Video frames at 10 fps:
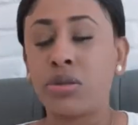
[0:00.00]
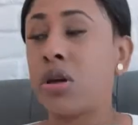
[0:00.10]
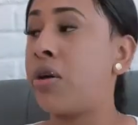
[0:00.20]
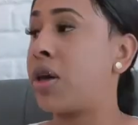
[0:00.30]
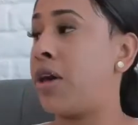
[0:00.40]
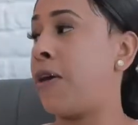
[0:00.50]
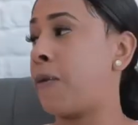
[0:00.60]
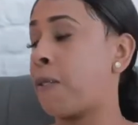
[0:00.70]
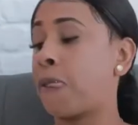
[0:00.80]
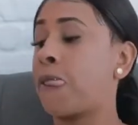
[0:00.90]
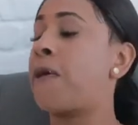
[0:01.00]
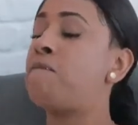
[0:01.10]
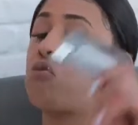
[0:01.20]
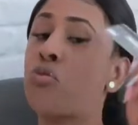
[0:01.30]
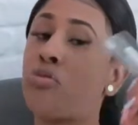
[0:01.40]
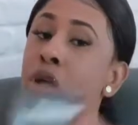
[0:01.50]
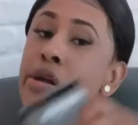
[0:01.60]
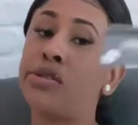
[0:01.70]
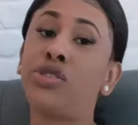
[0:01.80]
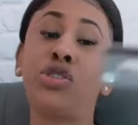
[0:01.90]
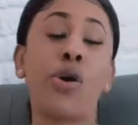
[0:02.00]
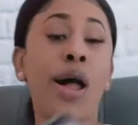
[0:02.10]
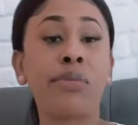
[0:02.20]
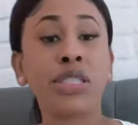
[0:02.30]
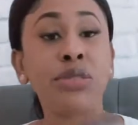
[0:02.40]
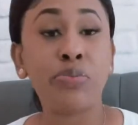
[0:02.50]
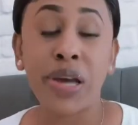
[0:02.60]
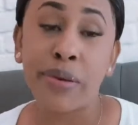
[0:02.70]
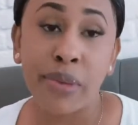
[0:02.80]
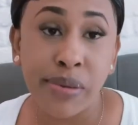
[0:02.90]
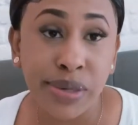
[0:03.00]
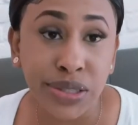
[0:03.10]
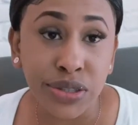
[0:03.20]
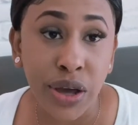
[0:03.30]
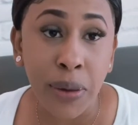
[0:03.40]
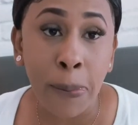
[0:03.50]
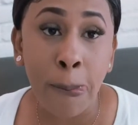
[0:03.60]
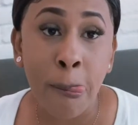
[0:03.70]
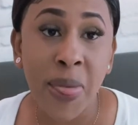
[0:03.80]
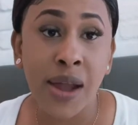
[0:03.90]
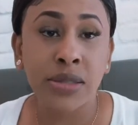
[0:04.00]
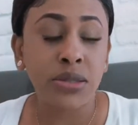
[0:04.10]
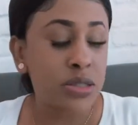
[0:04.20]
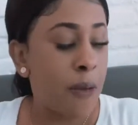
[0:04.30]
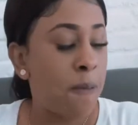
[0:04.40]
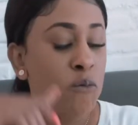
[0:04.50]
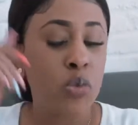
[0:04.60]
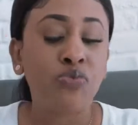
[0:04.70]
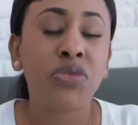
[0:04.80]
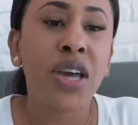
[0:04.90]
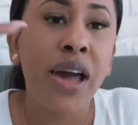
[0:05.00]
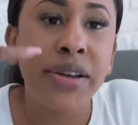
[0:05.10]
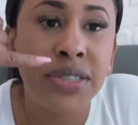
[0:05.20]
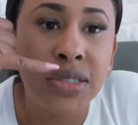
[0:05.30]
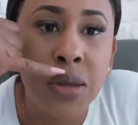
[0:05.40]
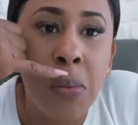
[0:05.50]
Okay. So I'm gonna pay my bill now. Guys,